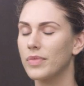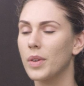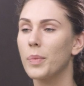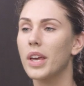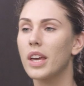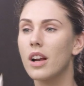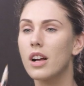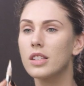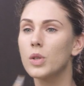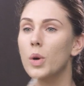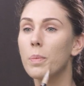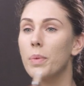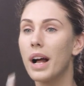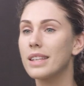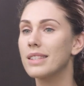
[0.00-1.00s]
And we can also
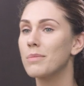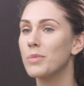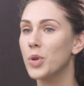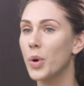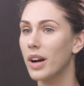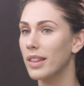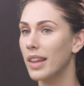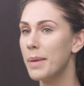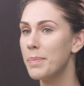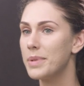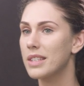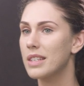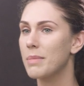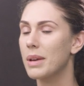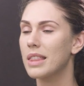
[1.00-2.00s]
apply some to our
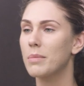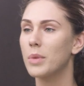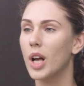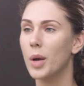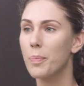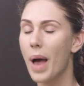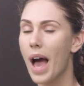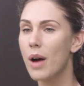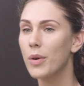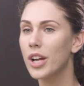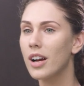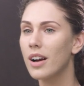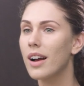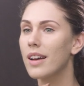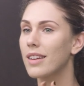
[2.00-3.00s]
lips to make them look
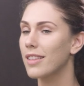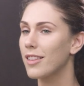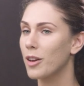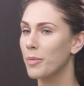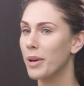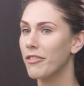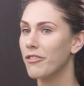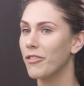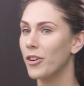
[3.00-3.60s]
poutier and a little bit